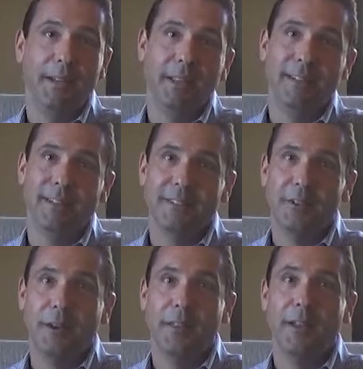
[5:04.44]
that, you
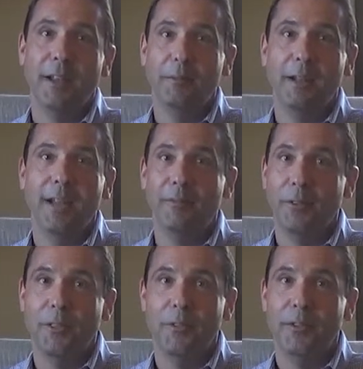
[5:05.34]
know, I thought I'd be at
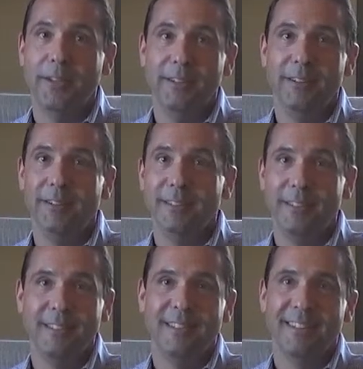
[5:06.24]
for 30 years
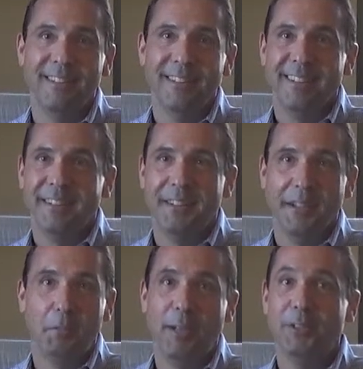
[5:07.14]
and
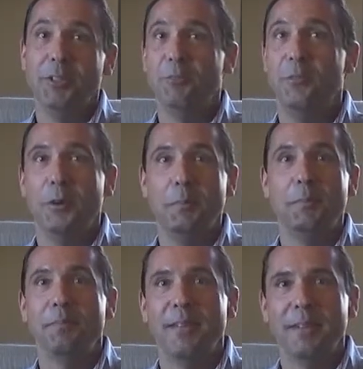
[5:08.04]
collect pension from.
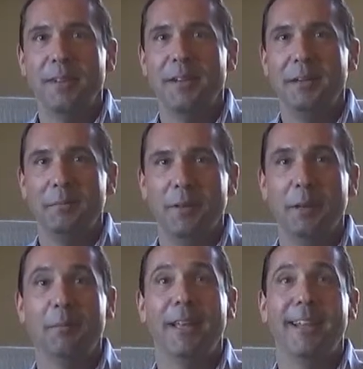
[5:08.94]
But
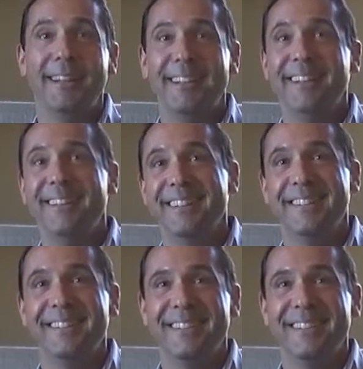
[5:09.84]
I'm glad I did it.